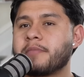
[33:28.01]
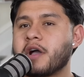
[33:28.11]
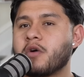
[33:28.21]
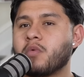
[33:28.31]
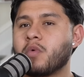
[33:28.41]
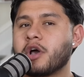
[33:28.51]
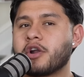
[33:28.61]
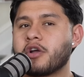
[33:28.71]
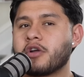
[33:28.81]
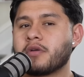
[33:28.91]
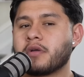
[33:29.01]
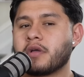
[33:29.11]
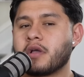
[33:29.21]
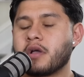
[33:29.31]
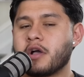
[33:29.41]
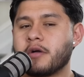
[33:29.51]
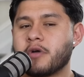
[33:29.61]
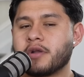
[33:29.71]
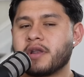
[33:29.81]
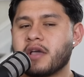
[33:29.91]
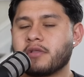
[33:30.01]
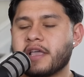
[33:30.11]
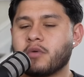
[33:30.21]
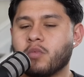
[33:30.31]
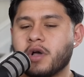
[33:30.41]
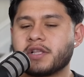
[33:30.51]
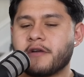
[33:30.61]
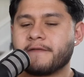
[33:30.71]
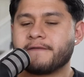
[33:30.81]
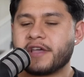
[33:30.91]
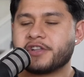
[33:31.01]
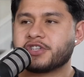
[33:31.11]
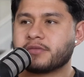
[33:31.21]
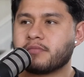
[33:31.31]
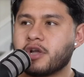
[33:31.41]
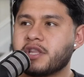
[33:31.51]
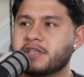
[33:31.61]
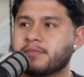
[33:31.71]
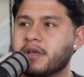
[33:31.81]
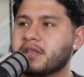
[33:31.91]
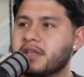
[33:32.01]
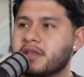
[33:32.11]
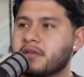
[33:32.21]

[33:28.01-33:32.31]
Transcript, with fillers: about what our um on like what our fetish money spending